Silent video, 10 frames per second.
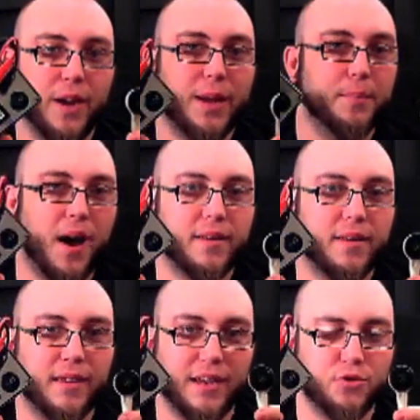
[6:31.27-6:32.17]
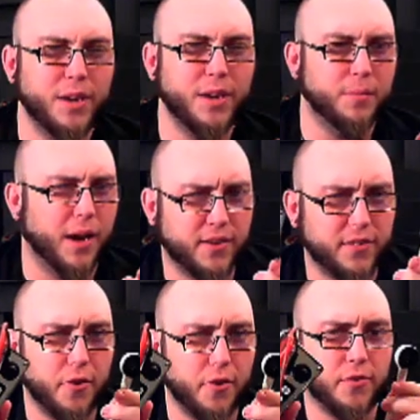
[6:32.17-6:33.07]
red box and green
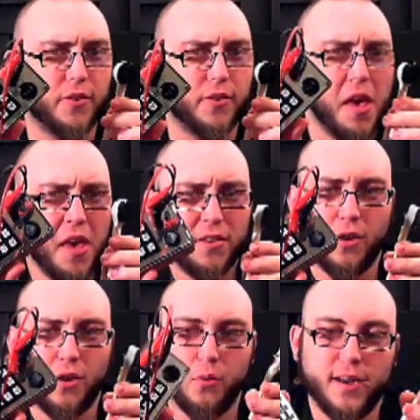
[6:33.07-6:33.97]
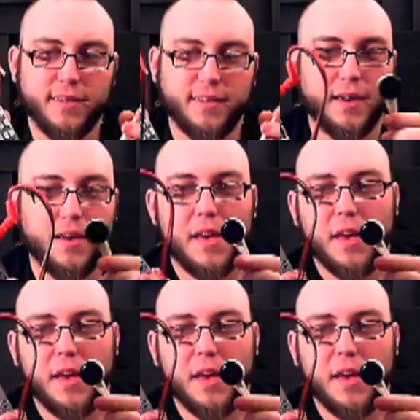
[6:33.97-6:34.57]
box tones. So what is it?